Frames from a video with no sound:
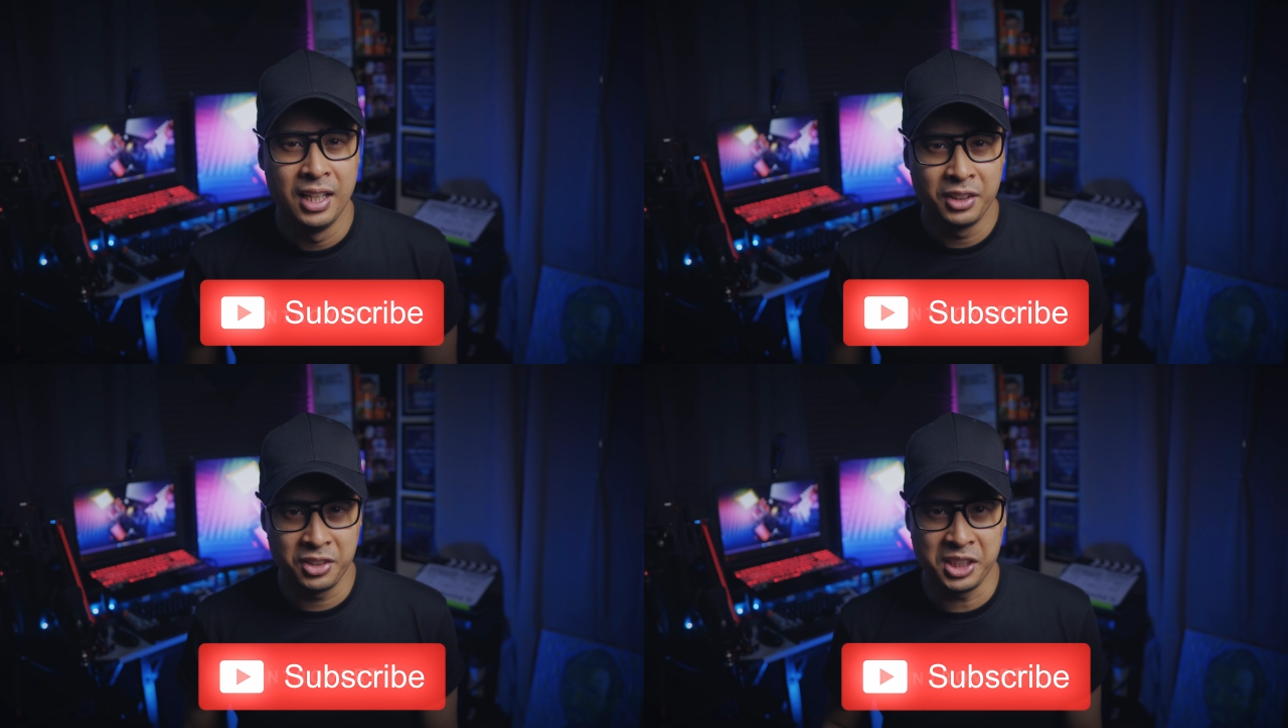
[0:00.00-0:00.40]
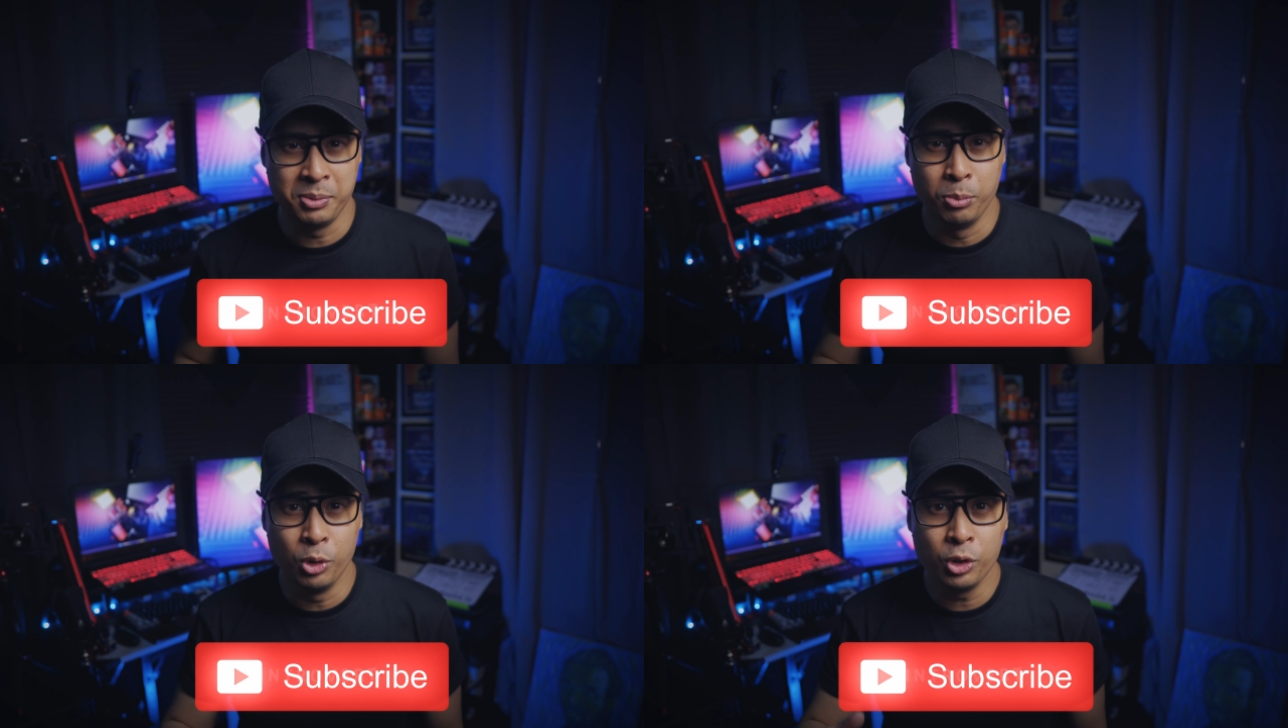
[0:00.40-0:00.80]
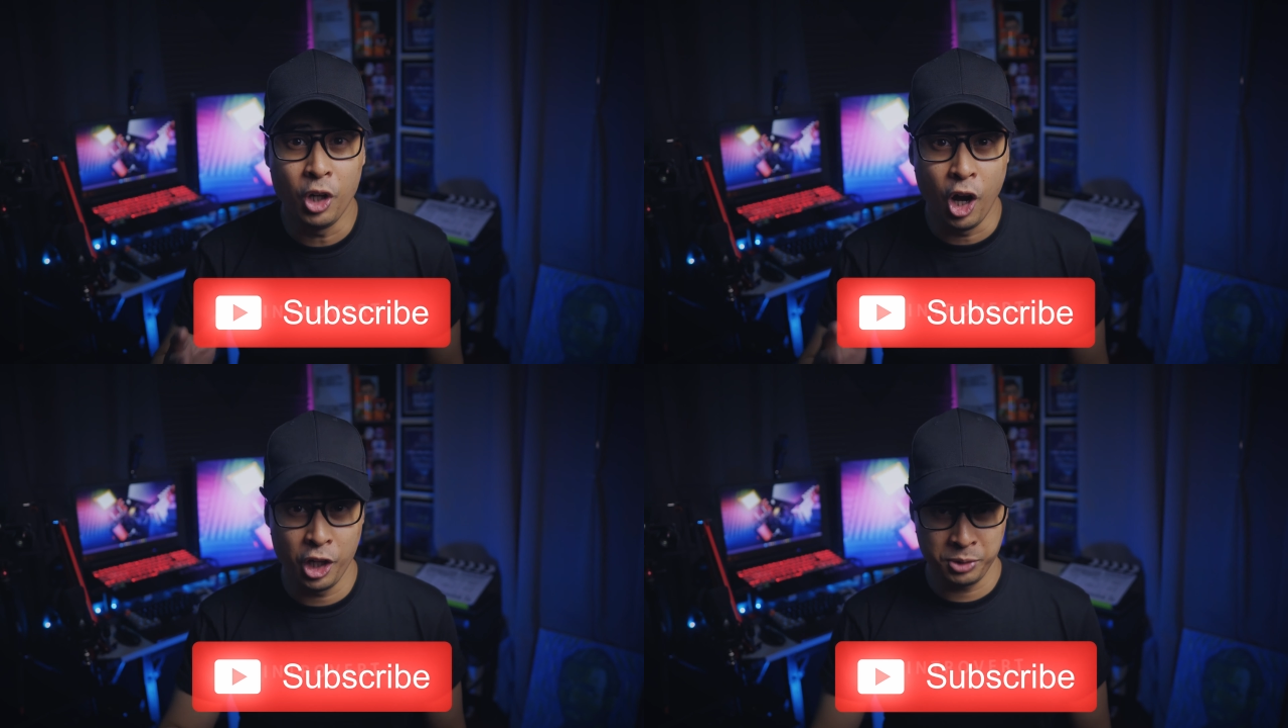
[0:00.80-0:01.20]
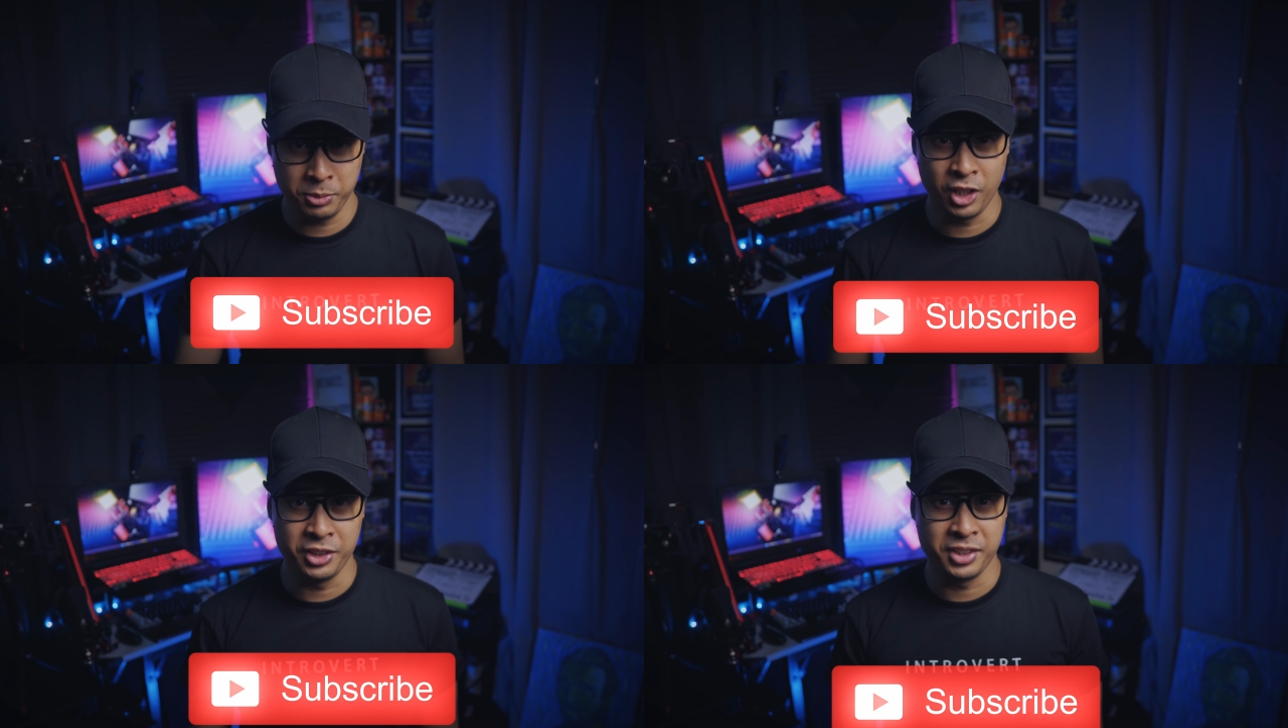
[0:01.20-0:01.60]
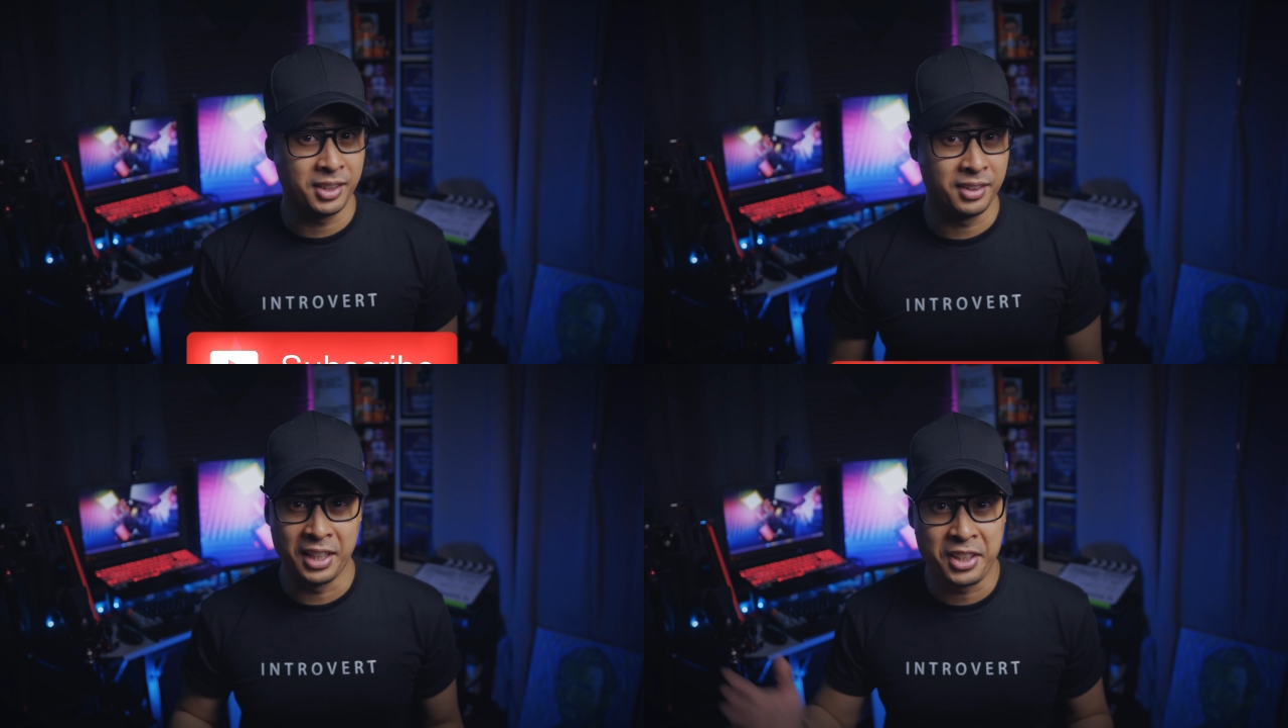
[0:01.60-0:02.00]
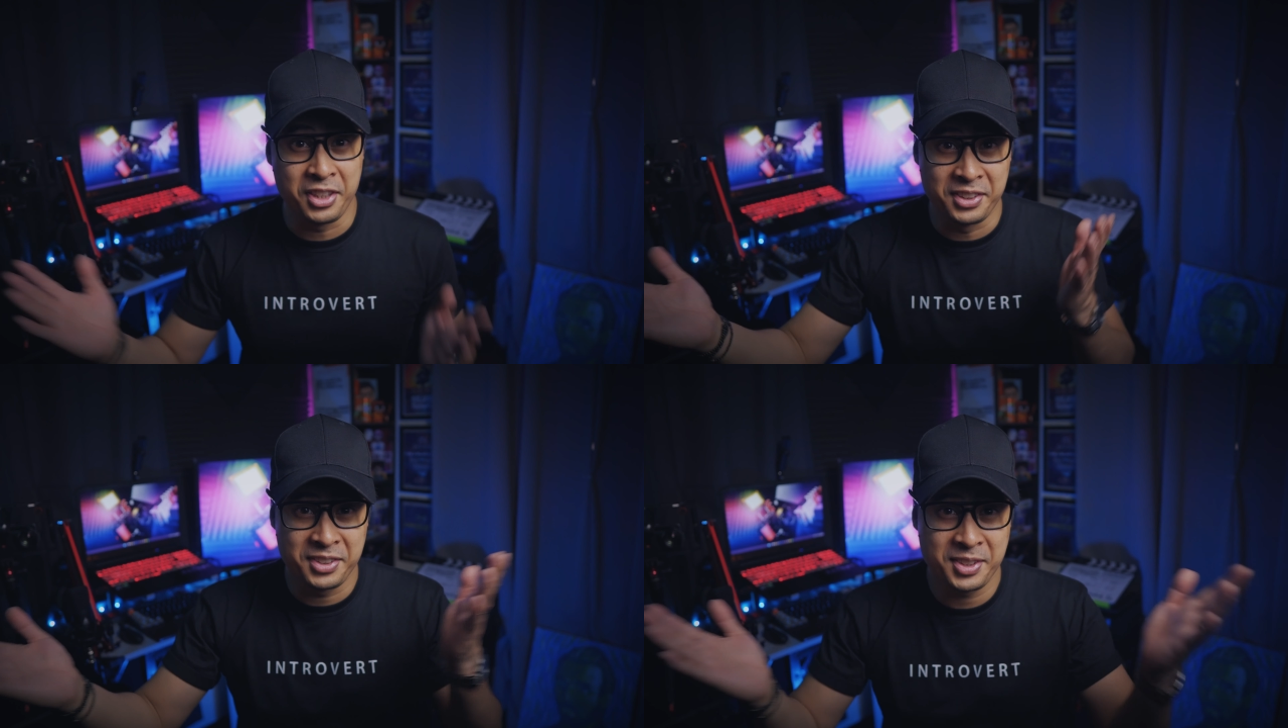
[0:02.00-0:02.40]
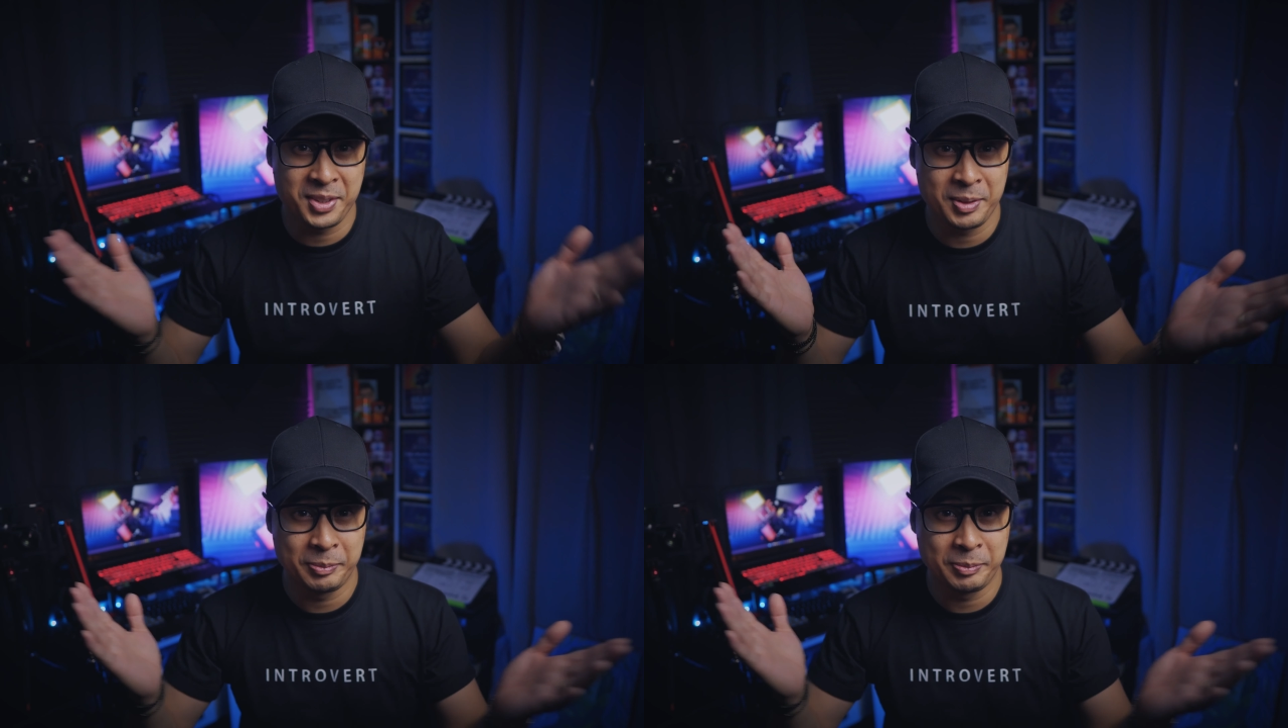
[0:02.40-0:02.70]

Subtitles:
to see more awesome content like this.